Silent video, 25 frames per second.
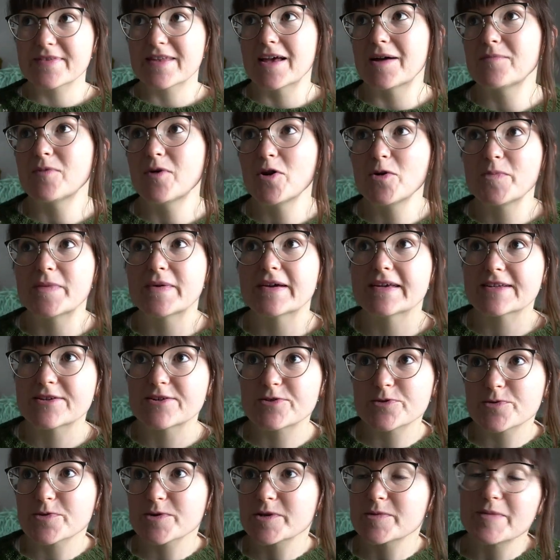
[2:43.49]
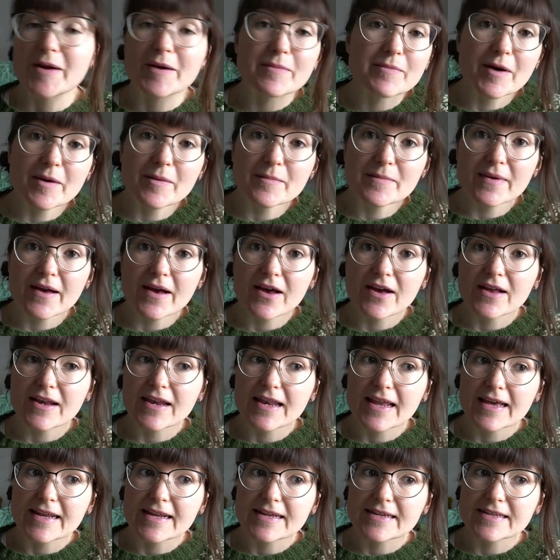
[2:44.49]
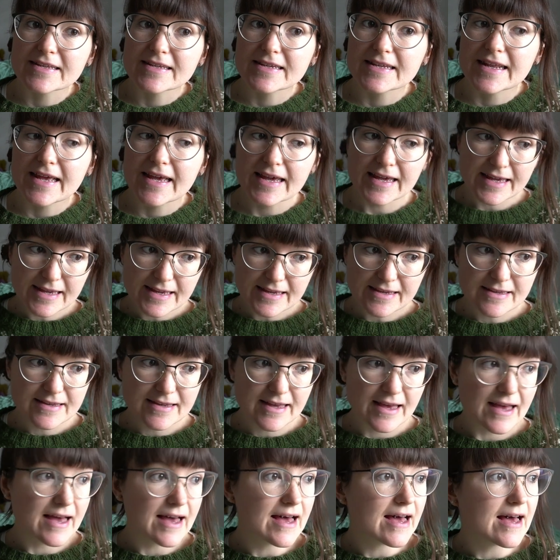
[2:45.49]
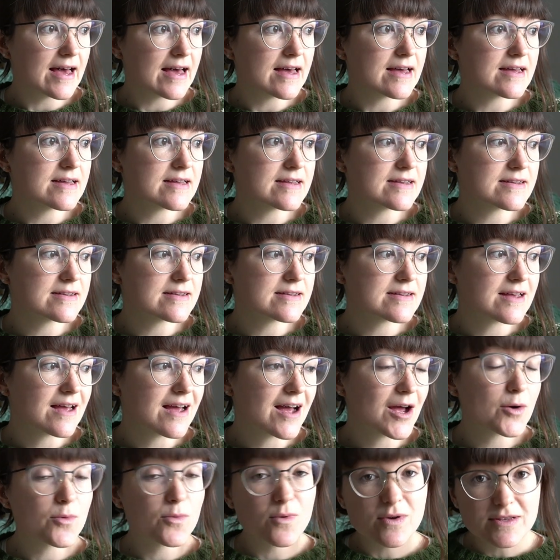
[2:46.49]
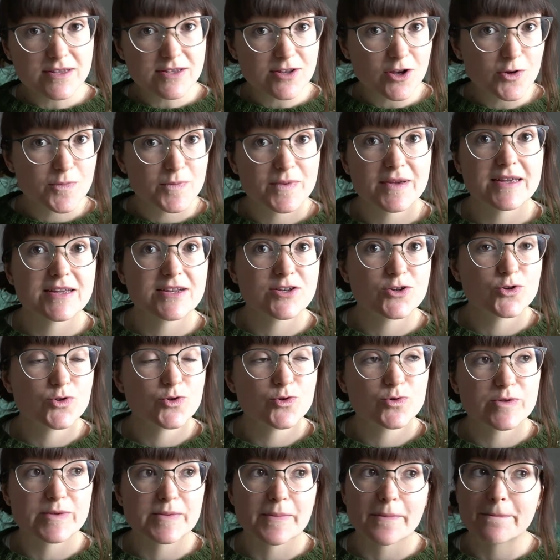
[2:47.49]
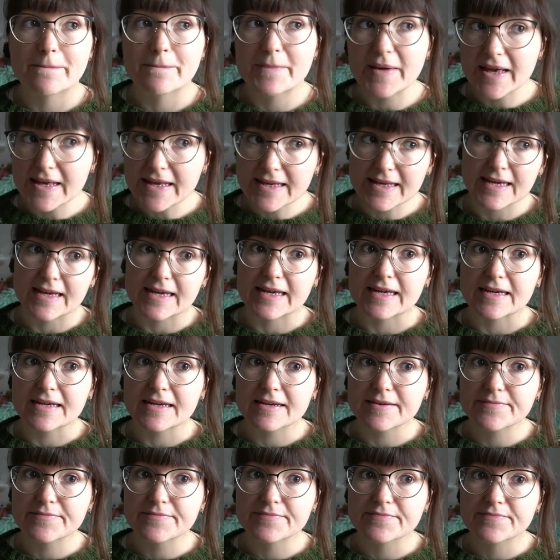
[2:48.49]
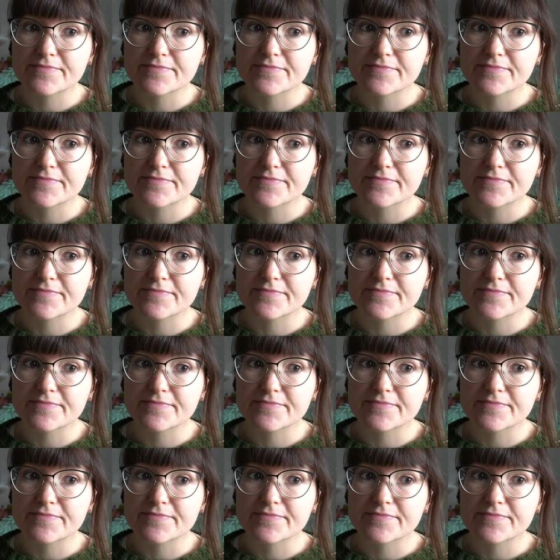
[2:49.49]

I'm hoping to talk to my mum later today, and I was hoping to do some baking,